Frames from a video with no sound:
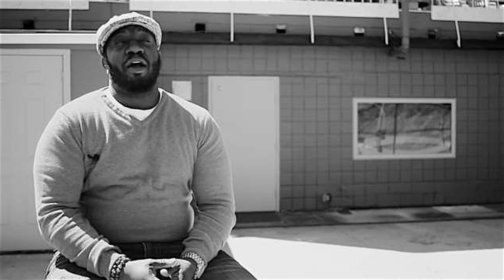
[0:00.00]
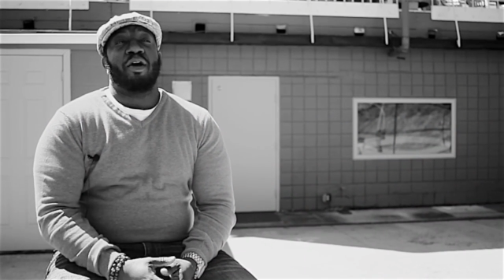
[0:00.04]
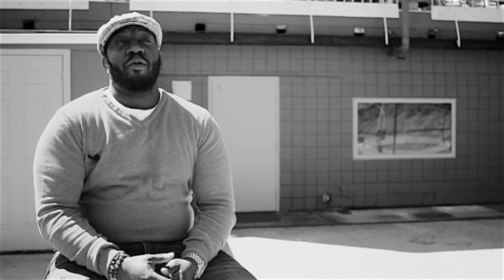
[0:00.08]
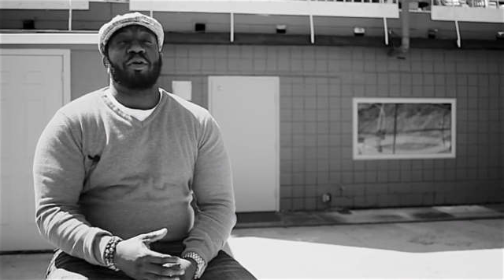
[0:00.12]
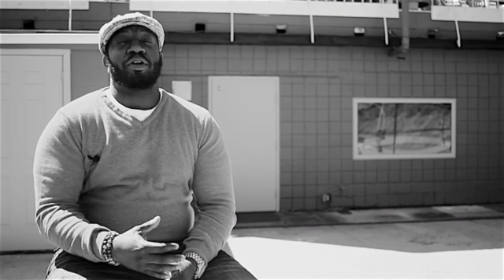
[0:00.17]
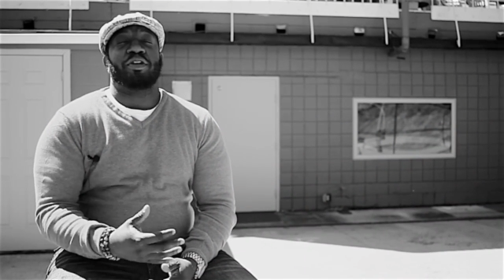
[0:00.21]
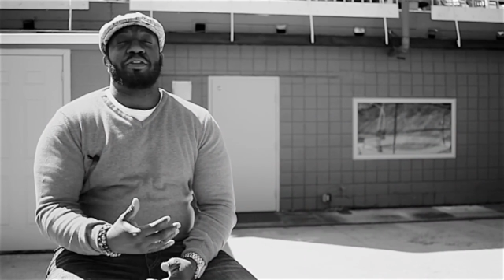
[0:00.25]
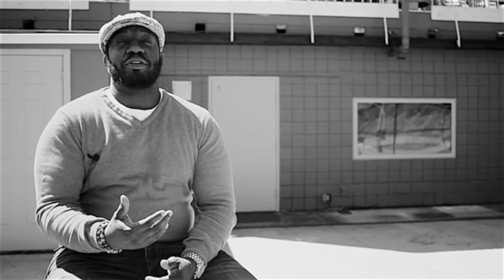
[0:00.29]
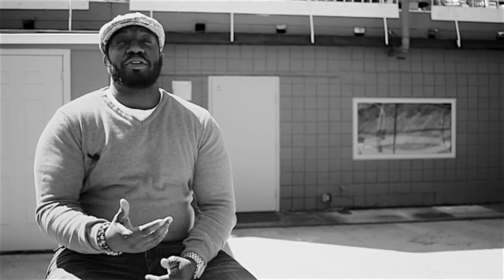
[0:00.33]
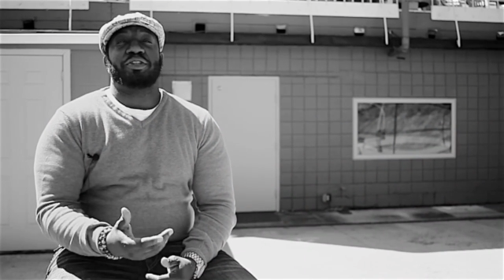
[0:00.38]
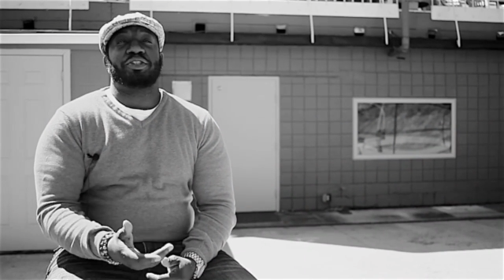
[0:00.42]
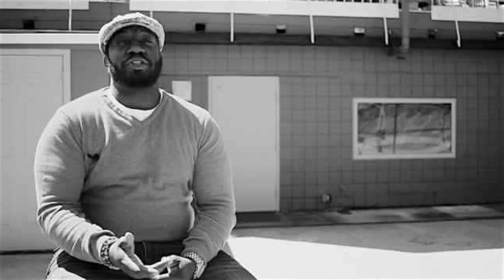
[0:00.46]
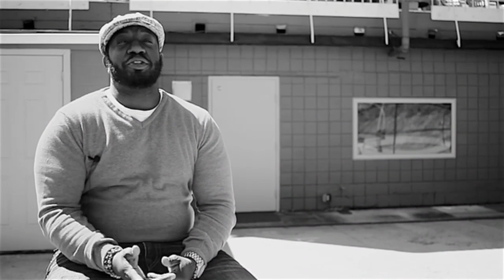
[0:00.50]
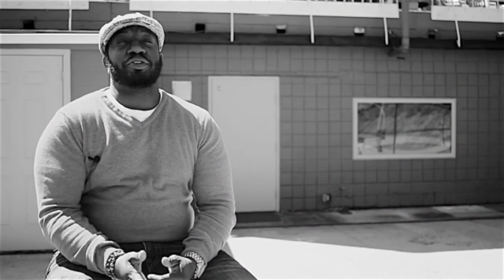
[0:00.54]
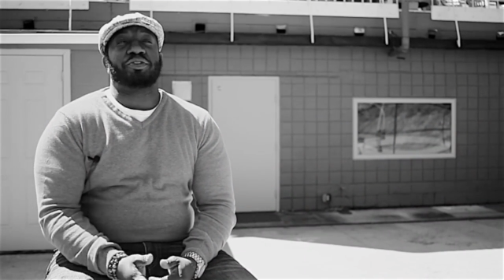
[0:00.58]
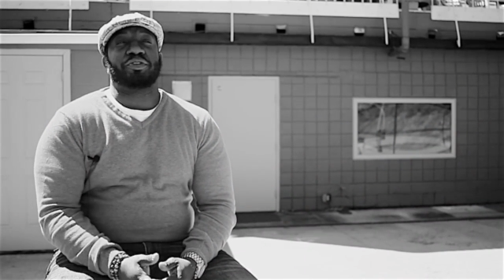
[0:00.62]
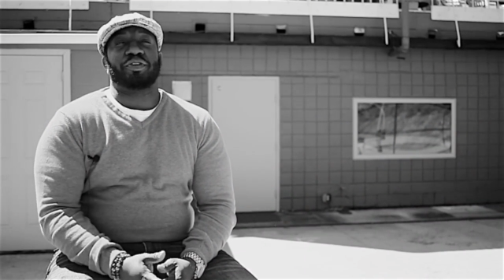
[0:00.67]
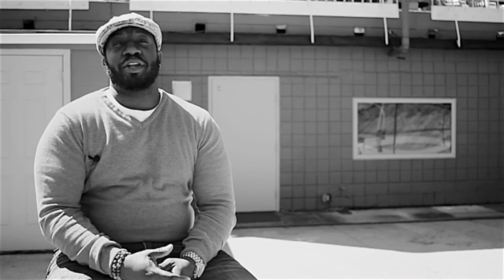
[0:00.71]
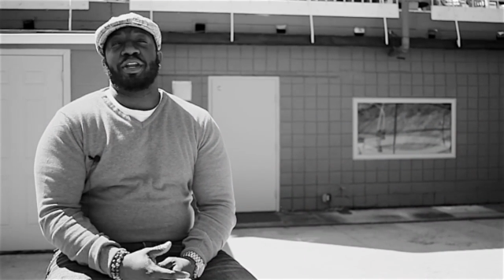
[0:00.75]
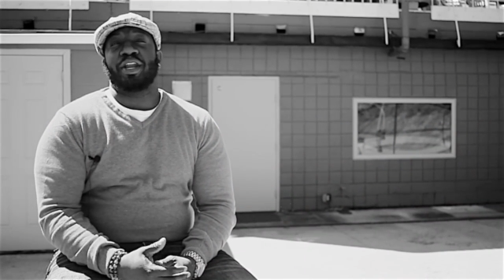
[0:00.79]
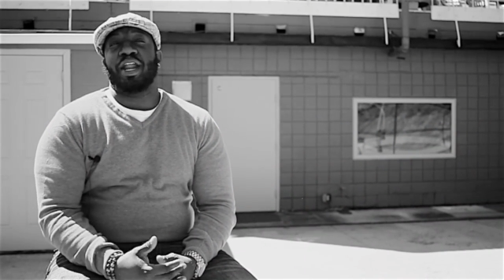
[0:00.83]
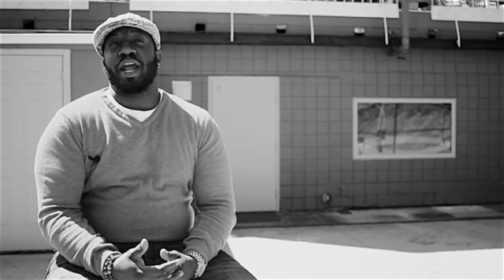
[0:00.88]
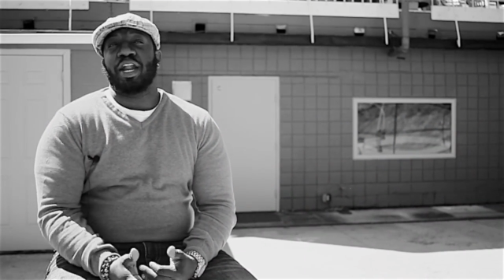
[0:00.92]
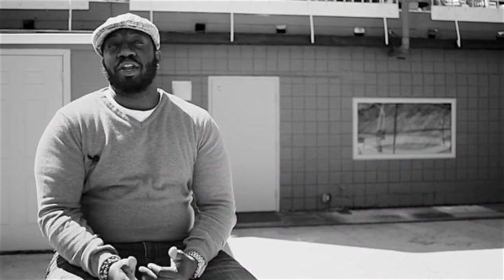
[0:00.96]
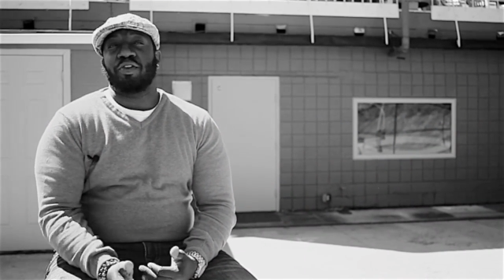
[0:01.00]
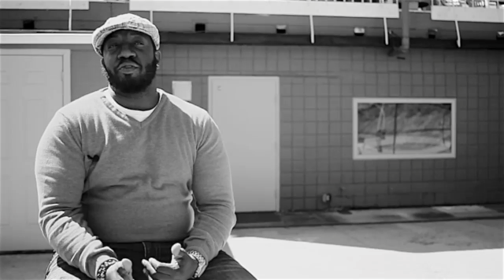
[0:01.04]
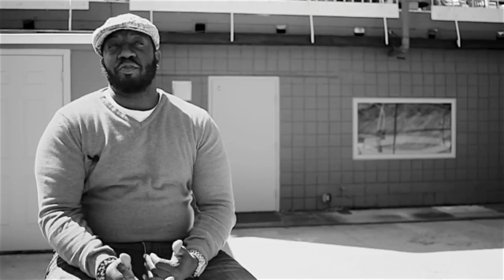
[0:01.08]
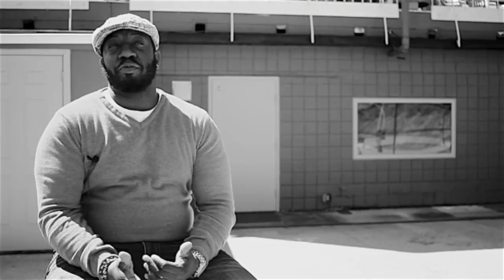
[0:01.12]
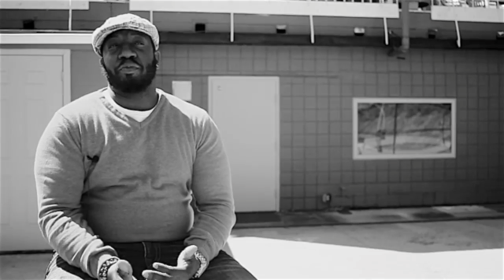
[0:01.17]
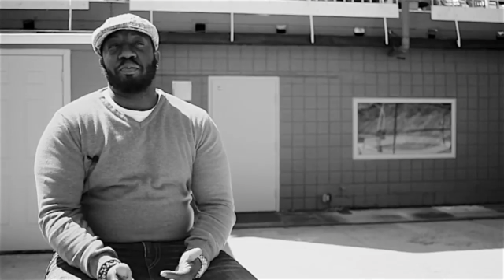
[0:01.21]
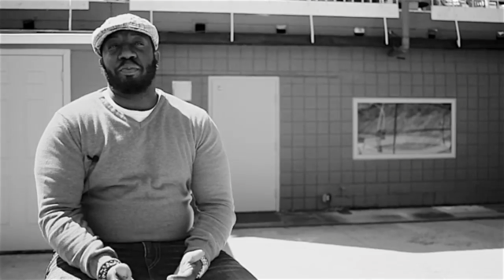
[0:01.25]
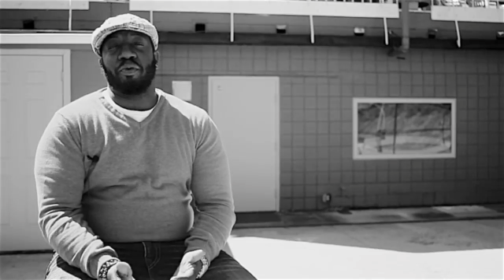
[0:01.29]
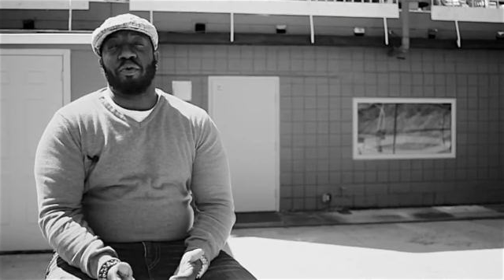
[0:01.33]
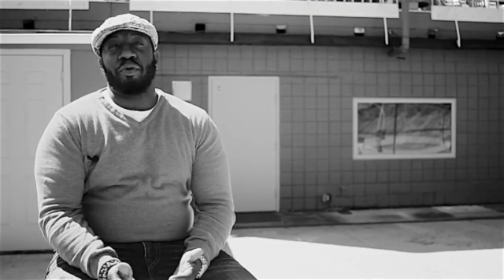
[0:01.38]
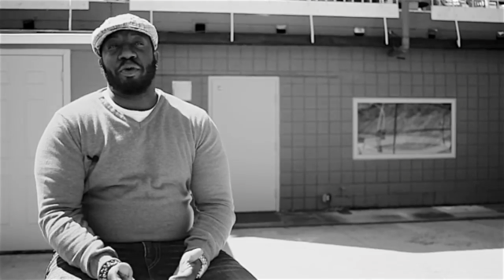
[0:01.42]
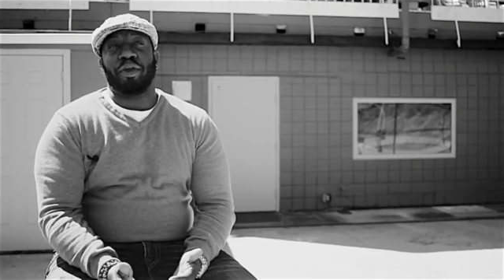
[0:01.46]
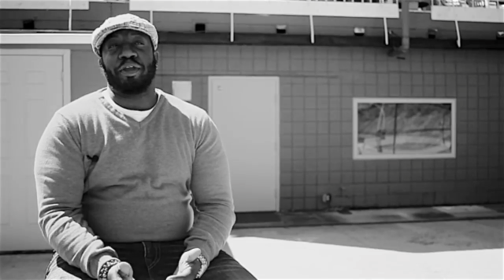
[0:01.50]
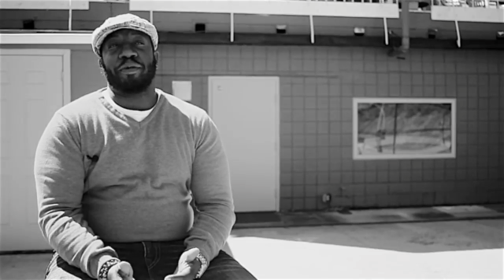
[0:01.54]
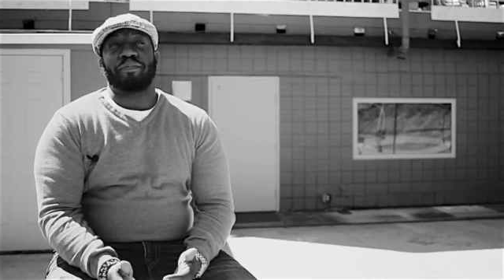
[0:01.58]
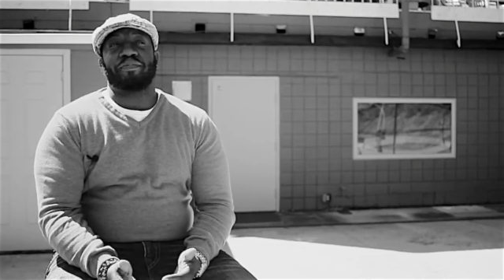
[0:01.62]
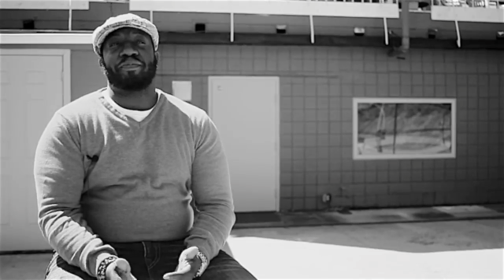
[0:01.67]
Uh, one of their children, a nine-year-old boy,